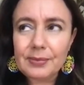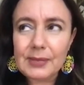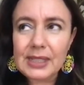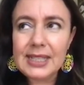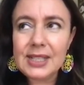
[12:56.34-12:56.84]

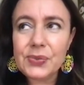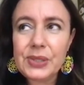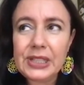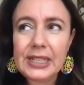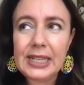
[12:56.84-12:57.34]
is
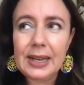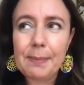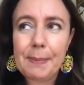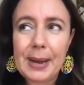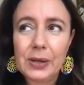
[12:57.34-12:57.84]
really
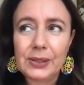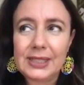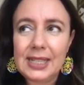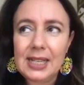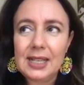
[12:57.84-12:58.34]

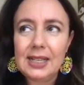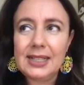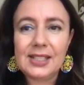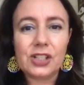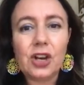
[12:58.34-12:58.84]
about
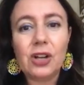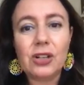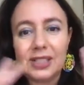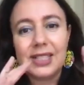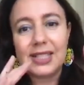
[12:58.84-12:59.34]
its
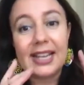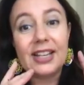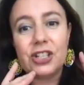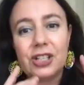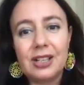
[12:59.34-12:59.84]

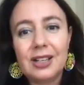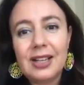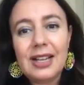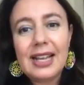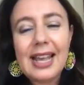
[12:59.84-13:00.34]
condensation.
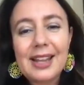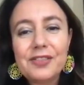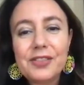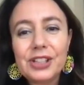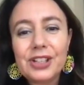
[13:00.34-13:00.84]
And
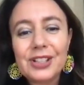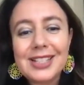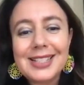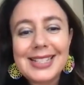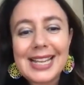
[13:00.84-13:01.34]
for the
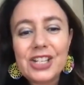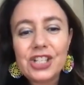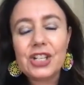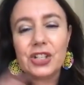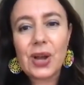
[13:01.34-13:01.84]

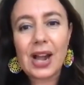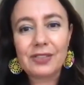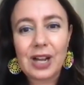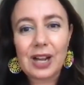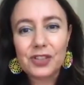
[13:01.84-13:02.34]
condensation, you
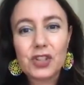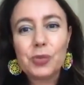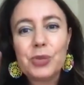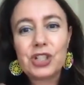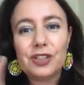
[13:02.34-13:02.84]
have to have
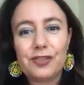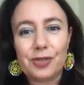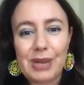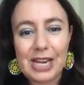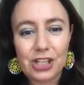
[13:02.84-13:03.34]
so much
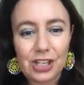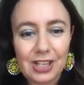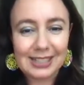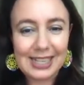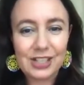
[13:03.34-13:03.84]

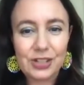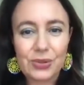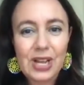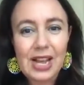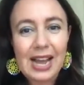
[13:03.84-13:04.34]
information. And
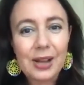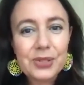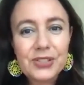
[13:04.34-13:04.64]
then I always